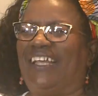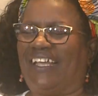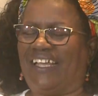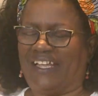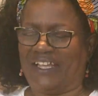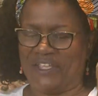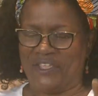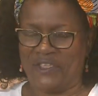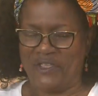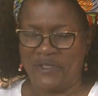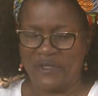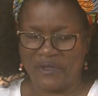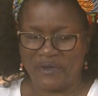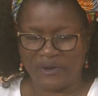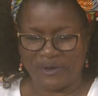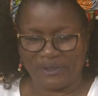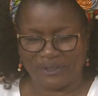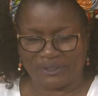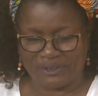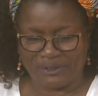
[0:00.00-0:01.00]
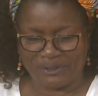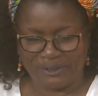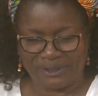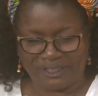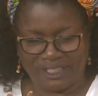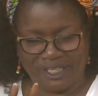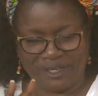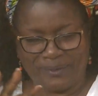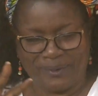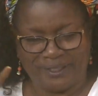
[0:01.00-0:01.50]
used to
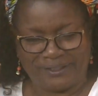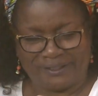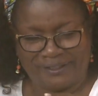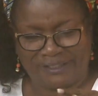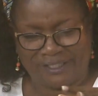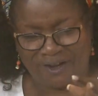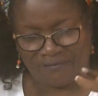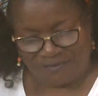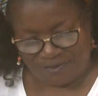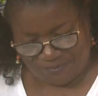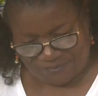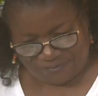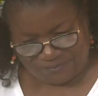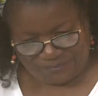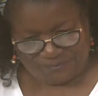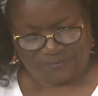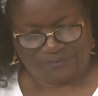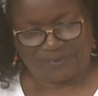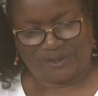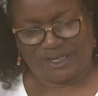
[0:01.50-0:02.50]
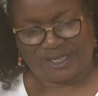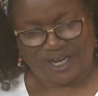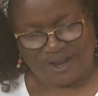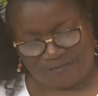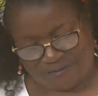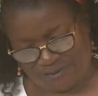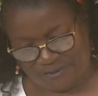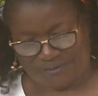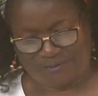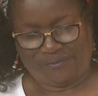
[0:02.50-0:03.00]
deal with the
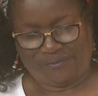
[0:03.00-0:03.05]
devil.